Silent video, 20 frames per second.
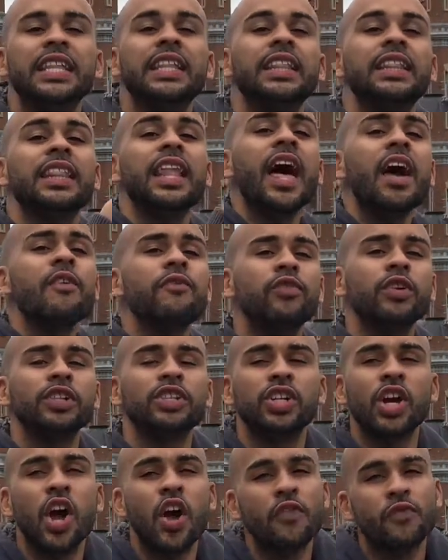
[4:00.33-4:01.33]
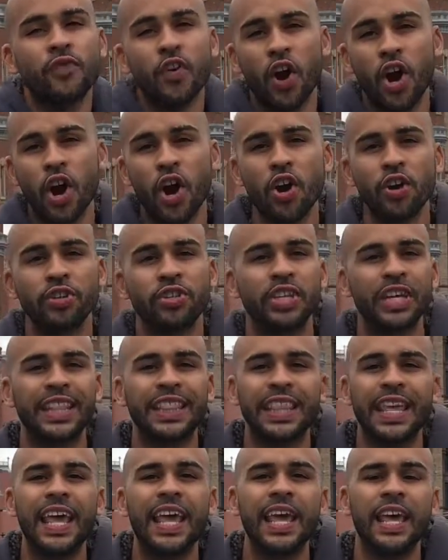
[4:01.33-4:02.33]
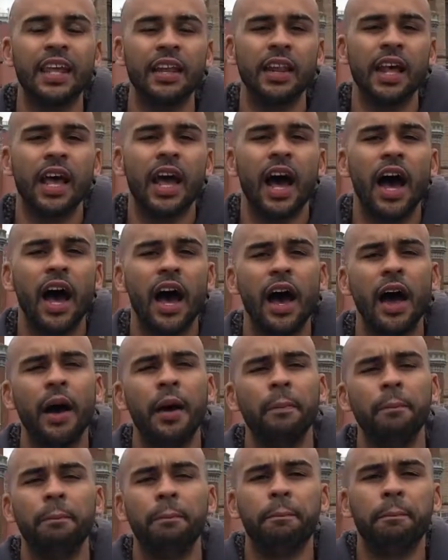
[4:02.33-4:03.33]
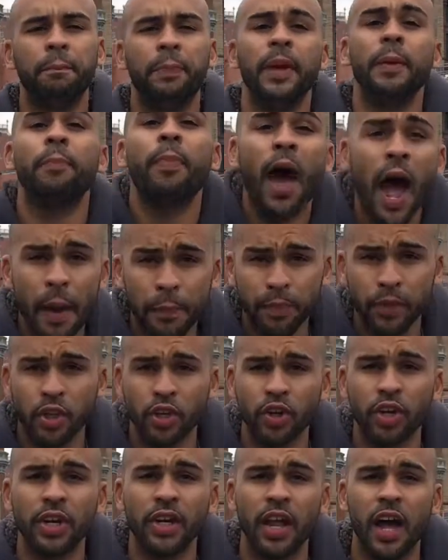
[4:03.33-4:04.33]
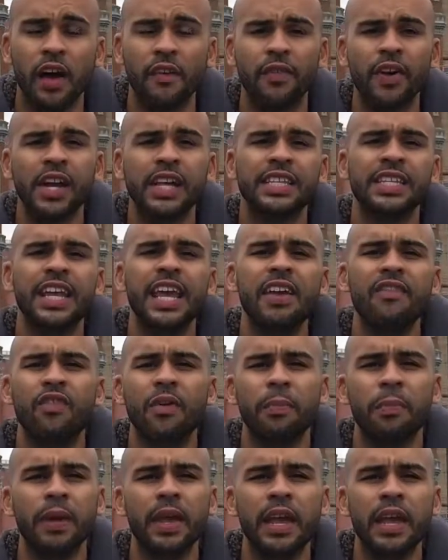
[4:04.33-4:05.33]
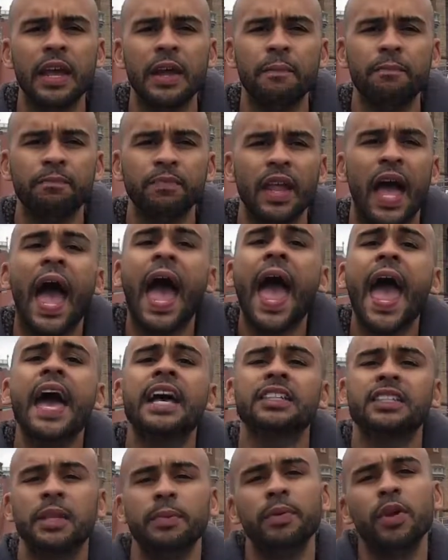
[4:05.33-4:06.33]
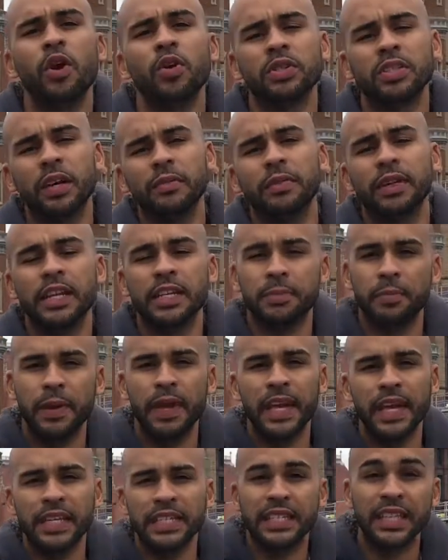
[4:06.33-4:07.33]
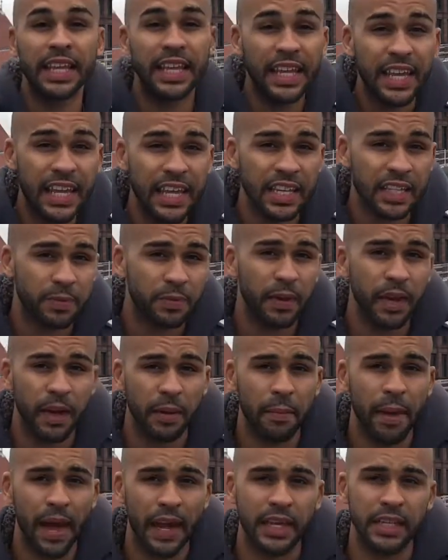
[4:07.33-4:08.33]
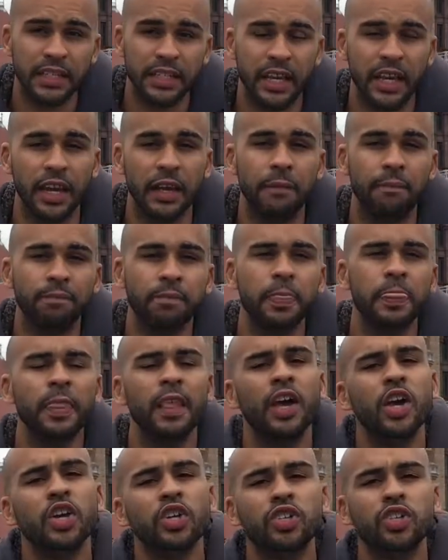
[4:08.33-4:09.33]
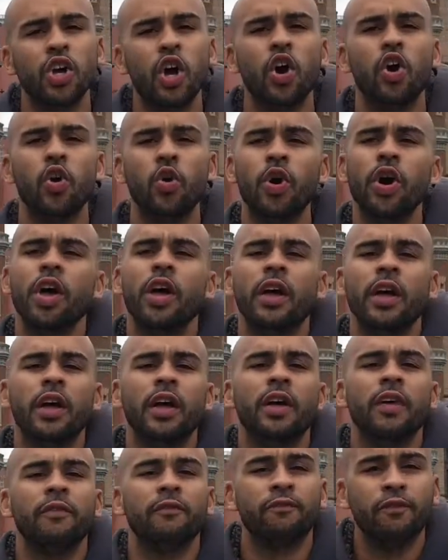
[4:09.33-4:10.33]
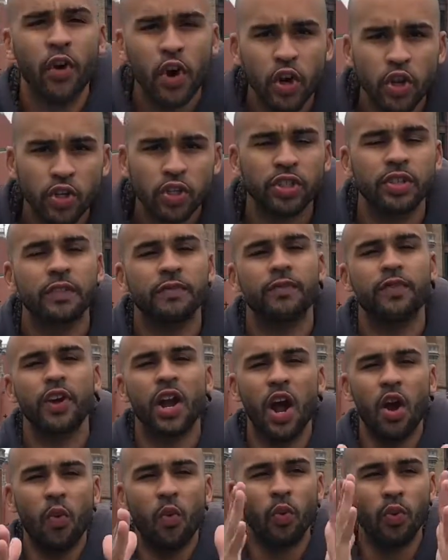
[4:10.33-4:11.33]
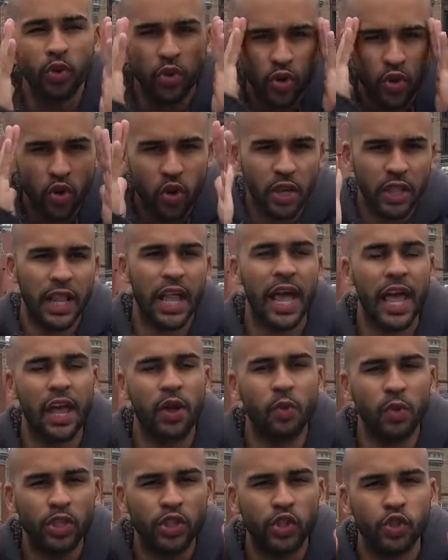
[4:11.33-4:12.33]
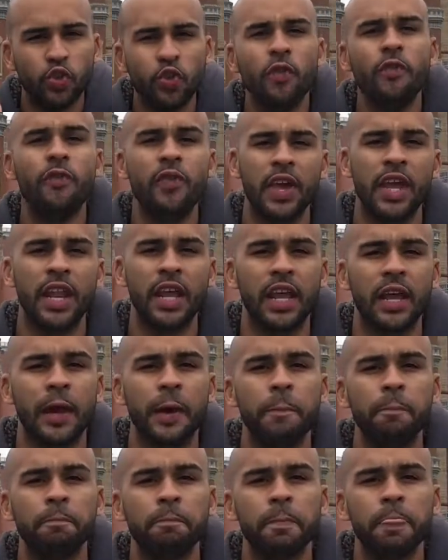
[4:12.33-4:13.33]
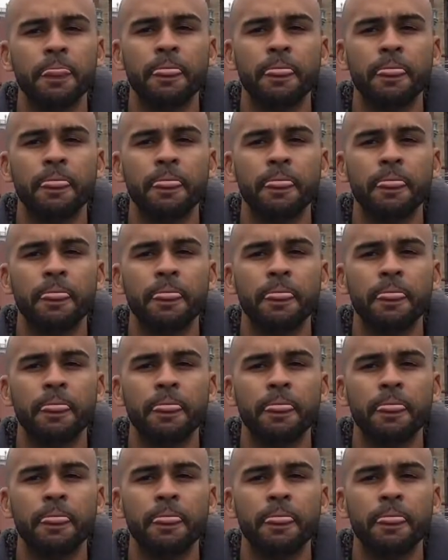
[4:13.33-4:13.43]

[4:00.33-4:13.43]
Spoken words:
leverage for her to then be popular enough to even be asked to be on something as big as the ESPN magazine. So first, figure out your lane, what you fit in,